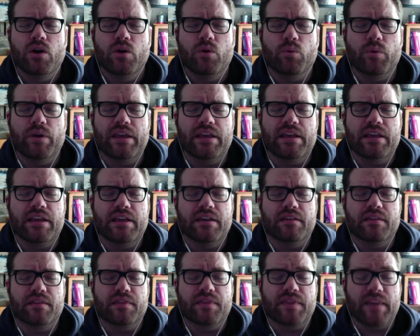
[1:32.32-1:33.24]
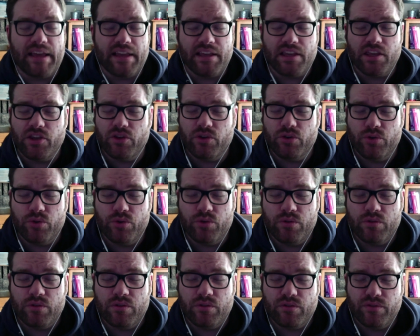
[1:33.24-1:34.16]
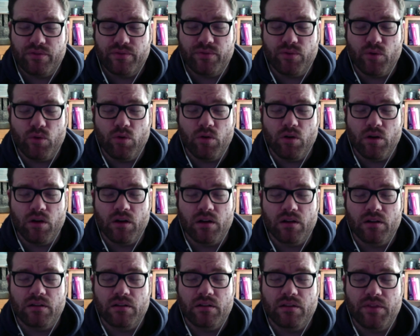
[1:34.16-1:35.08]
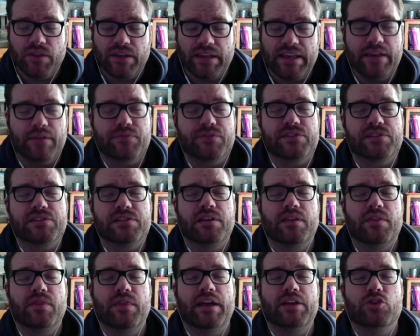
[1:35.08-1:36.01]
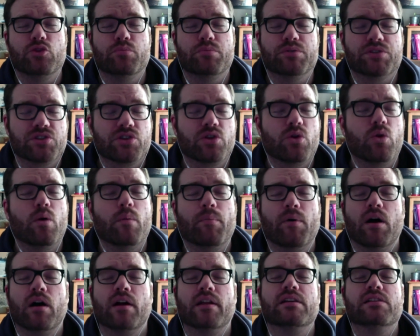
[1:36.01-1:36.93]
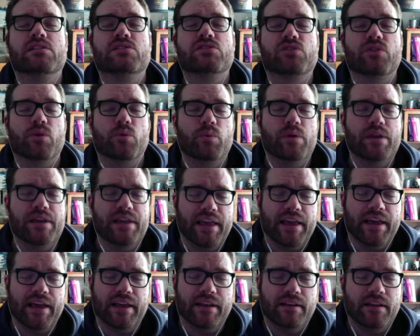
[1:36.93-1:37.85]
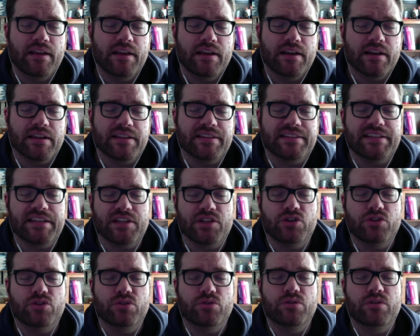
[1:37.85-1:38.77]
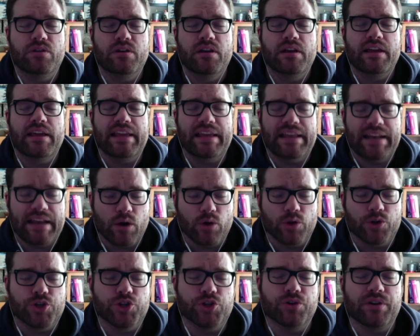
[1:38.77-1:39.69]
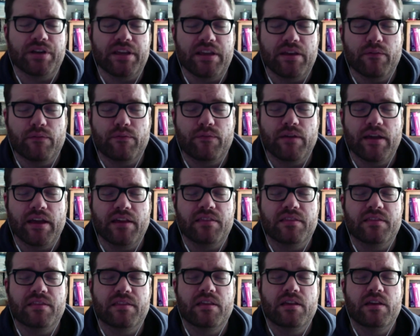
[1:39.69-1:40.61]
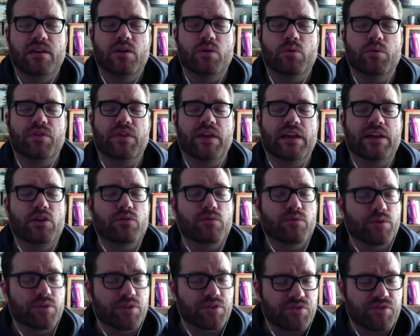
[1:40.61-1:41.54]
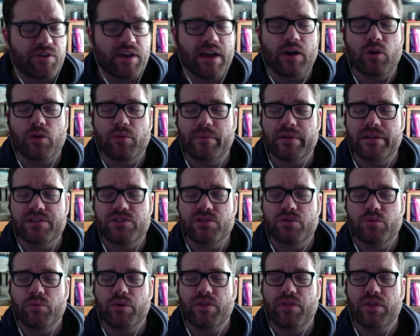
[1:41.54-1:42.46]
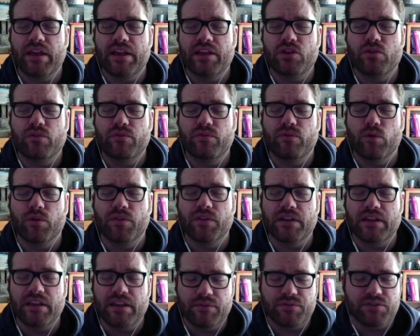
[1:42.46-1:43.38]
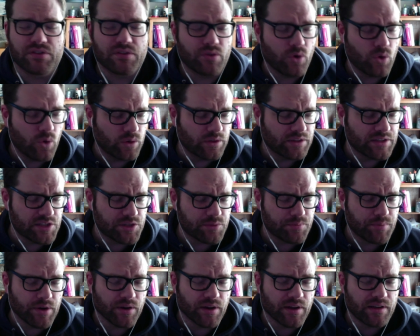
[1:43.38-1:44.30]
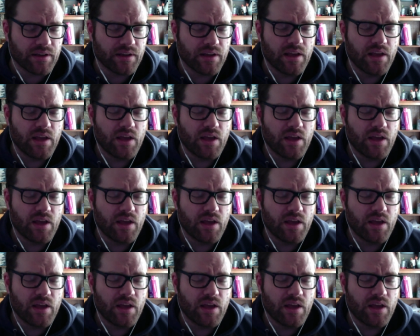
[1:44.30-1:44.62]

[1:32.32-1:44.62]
We thank you for the gifts that you bestow upon us so that we can continue in our journey of faith. We thank you for the sacraments. We thank you for the gifts of the Holy Spirit.